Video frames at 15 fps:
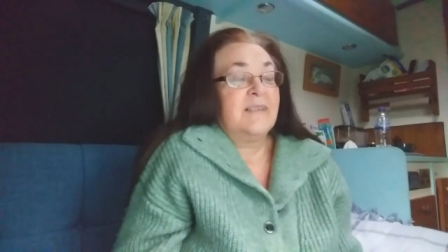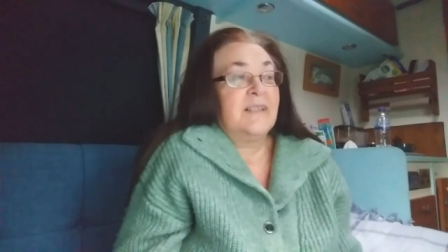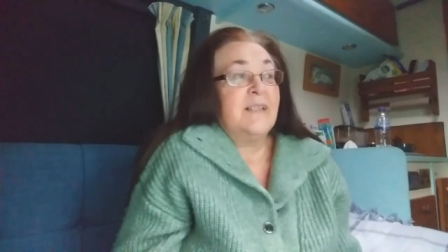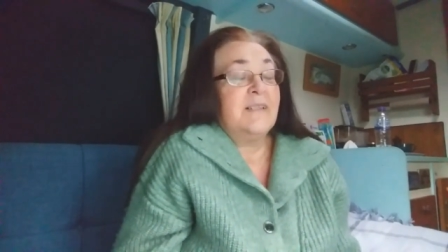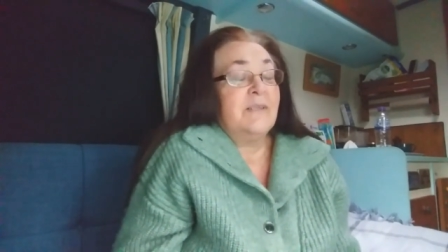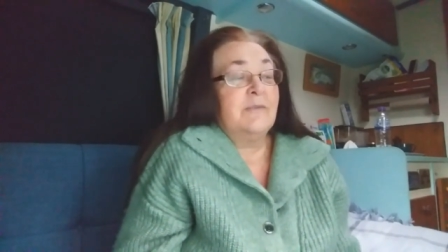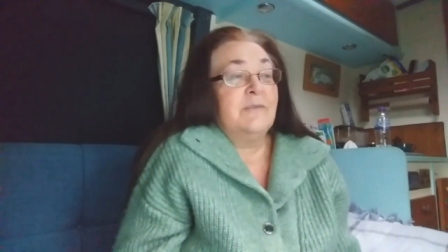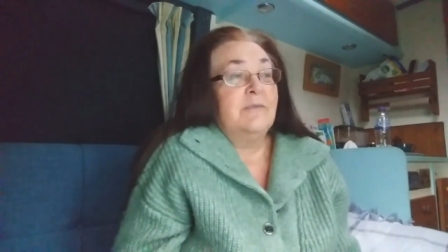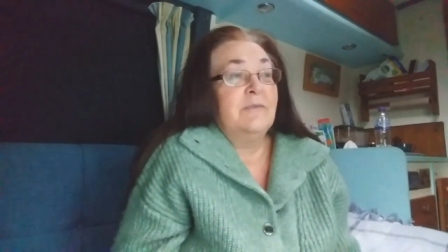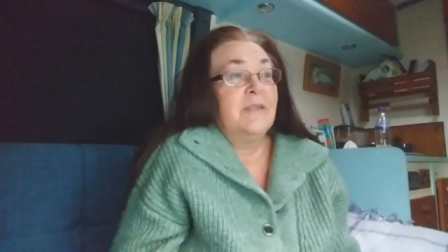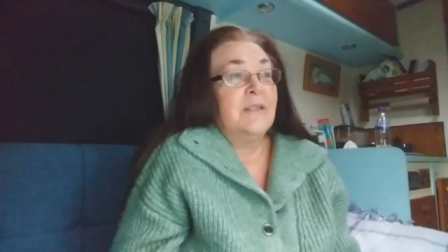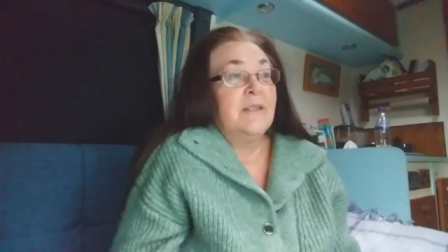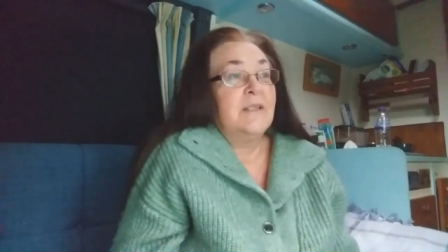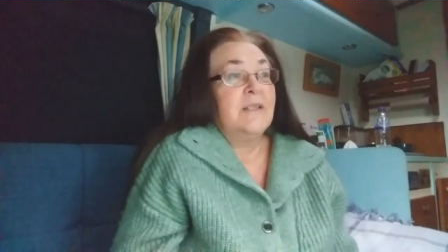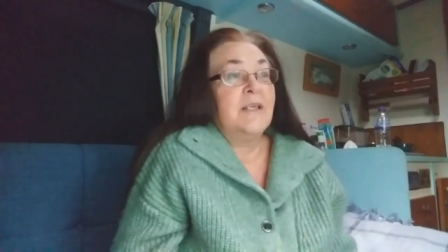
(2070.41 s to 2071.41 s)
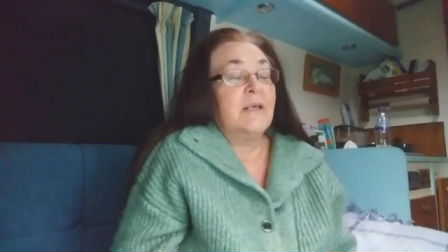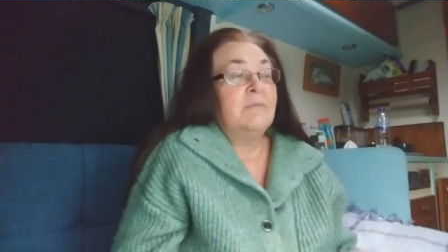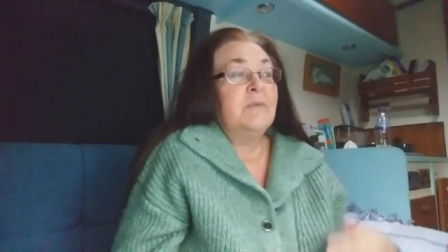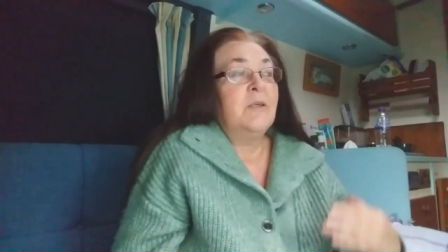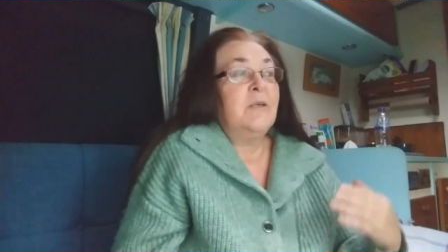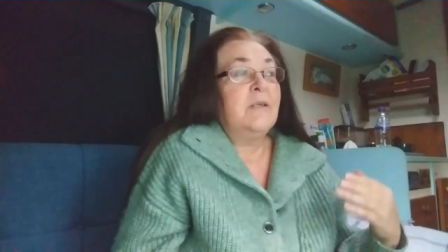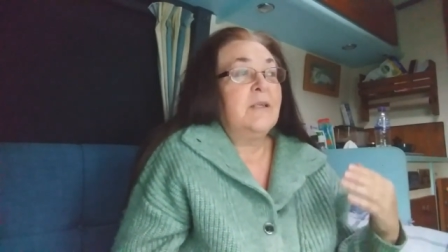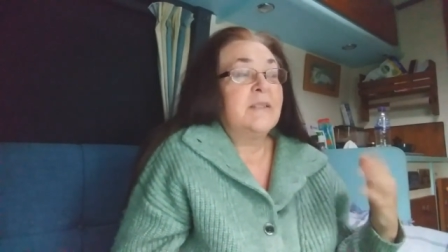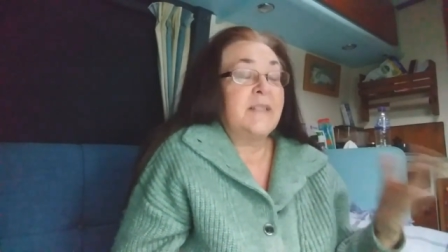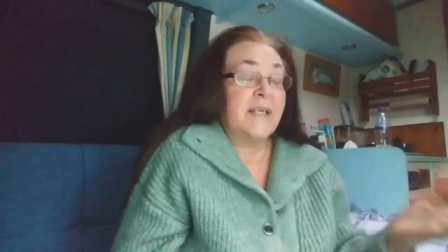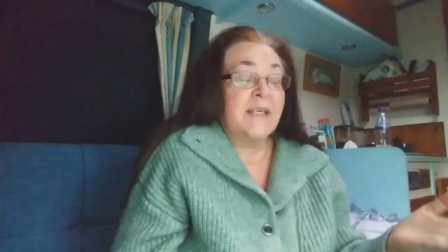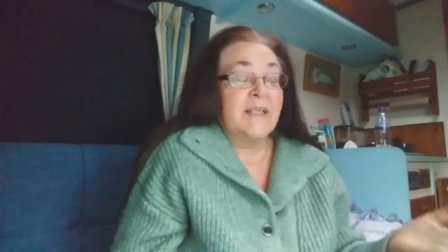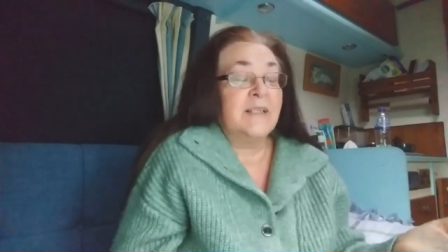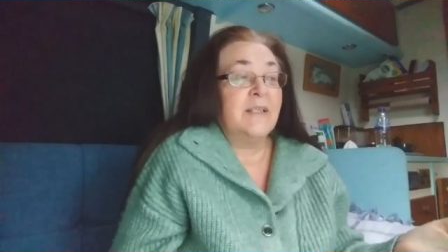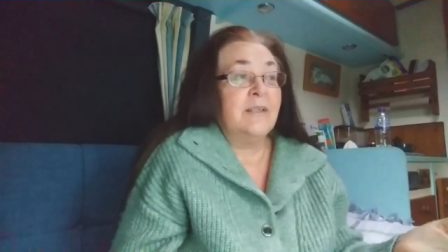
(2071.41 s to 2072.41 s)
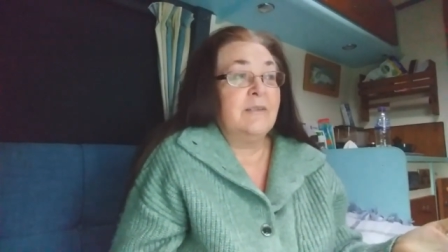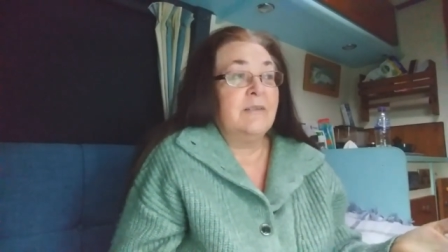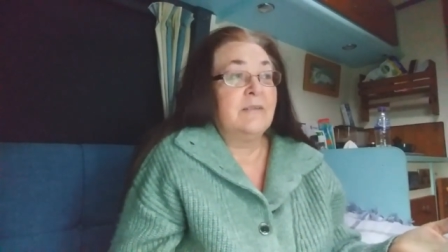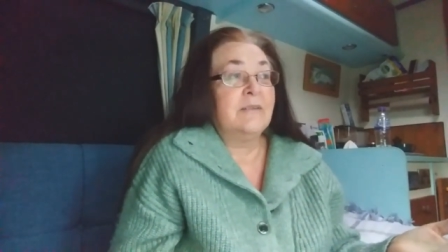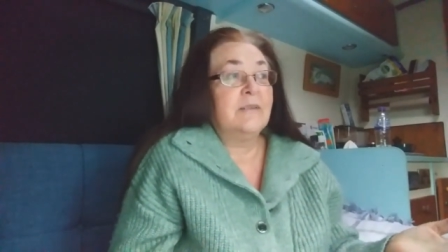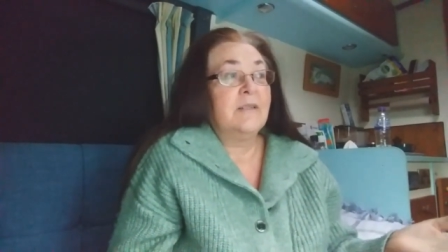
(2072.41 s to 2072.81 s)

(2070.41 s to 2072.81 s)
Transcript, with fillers: That's all. I'm not attacking you.